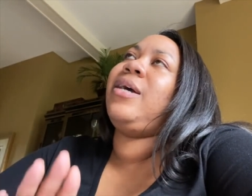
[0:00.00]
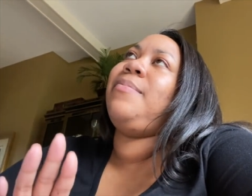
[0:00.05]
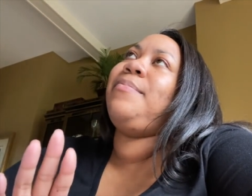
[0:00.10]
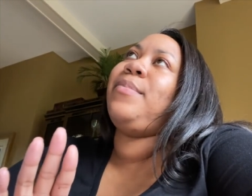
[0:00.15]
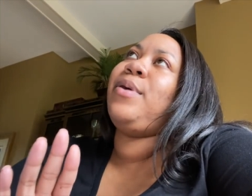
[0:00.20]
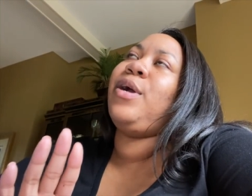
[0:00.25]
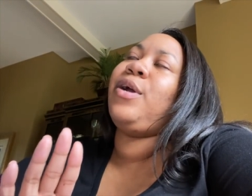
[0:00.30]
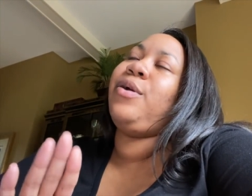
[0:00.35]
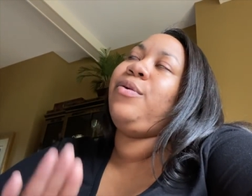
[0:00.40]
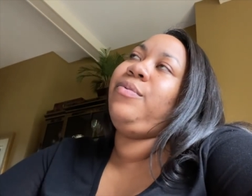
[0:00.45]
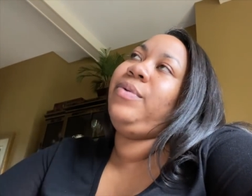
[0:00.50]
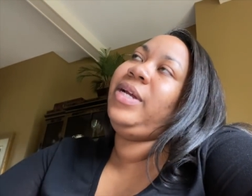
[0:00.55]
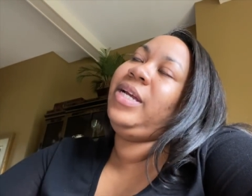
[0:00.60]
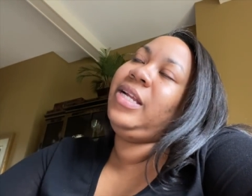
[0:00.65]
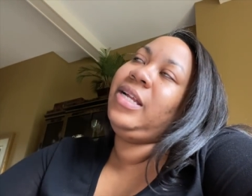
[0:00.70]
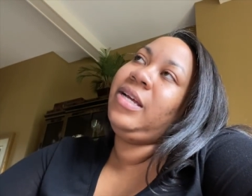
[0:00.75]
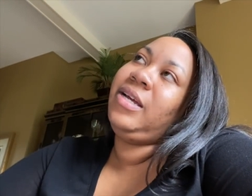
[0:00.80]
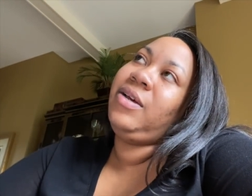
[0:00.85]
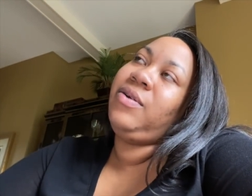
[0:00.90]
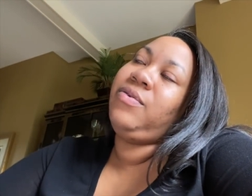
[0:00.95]
a
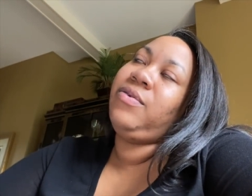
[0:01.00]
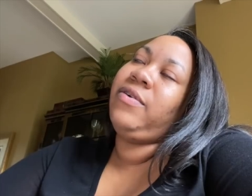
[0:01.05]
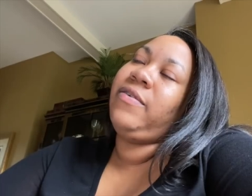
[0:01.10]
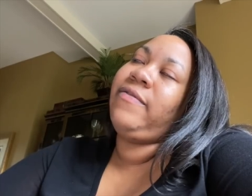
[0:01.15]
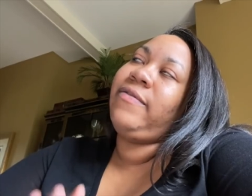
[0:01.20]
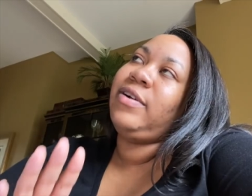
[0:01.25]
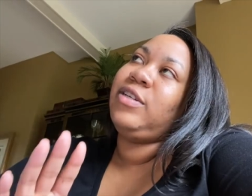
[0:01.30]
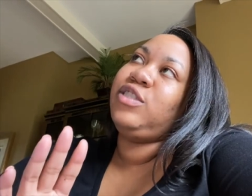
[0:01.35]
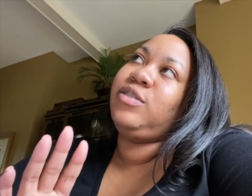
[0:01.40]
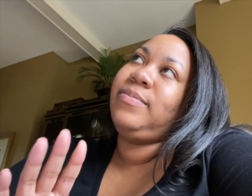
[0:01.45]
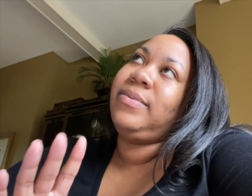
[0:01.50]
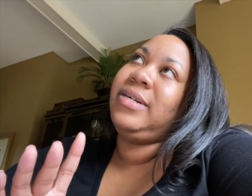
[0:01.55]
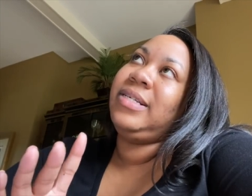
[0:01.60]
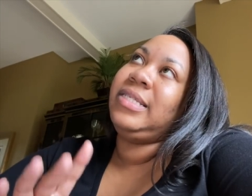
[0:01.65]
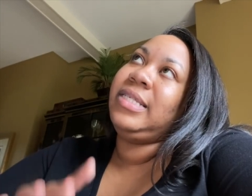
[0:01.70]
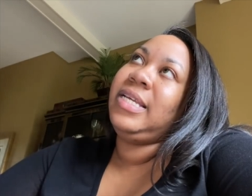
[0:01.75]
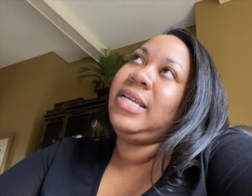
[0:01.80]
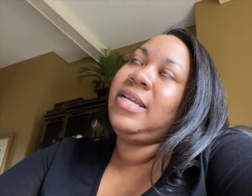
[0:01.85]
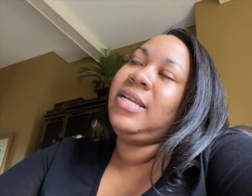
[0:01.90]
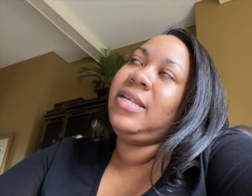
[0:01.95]
margarita or a French
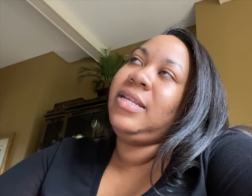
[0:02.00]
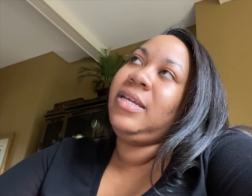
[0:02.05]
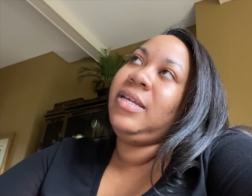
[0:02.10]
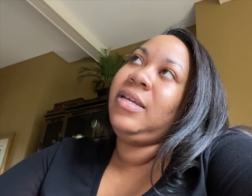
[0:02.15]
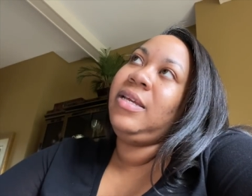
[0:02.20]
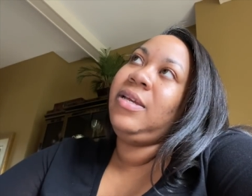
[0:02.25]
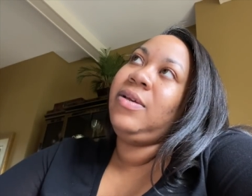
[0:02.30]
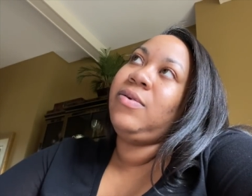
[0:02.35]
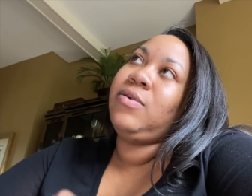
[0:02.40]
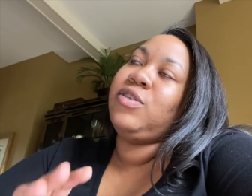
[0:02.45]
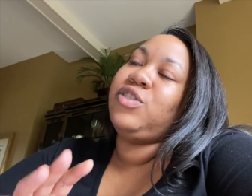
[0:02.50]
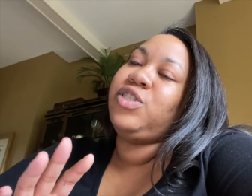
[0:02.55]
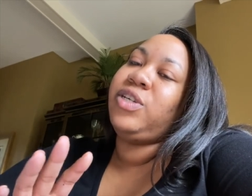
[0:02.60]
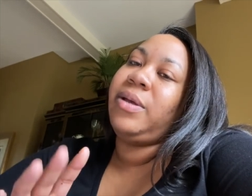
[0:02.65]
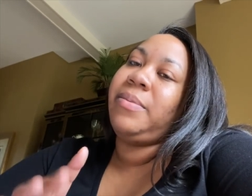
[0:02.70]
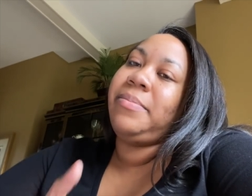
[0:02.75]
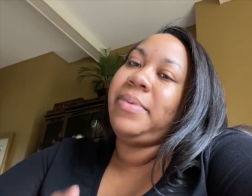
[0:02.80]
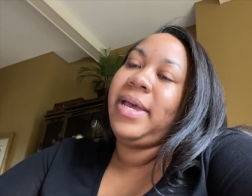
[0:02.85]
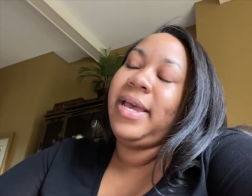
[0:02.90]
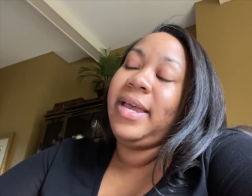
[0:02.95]
martini or
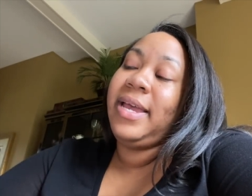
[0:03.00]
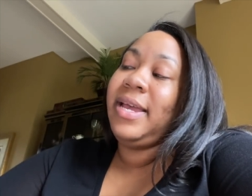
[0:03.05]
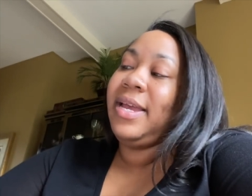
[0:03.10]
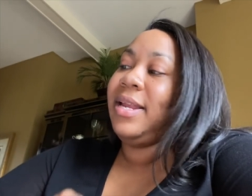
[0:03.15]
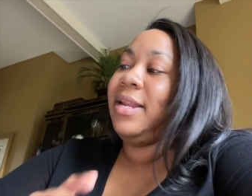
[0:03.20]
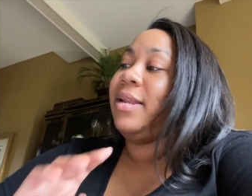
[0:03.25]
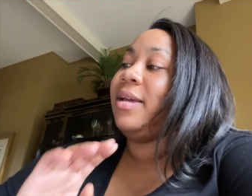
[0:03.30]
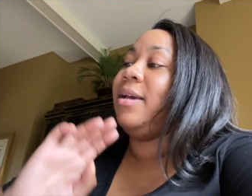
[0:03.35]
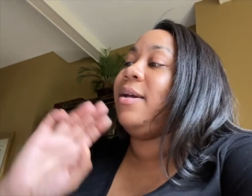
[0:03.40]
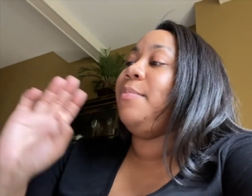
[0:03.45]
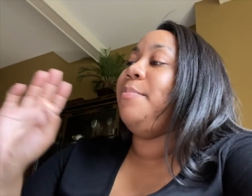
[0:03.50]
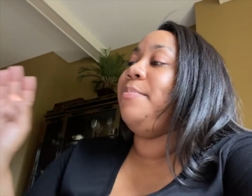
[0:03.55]
champagne.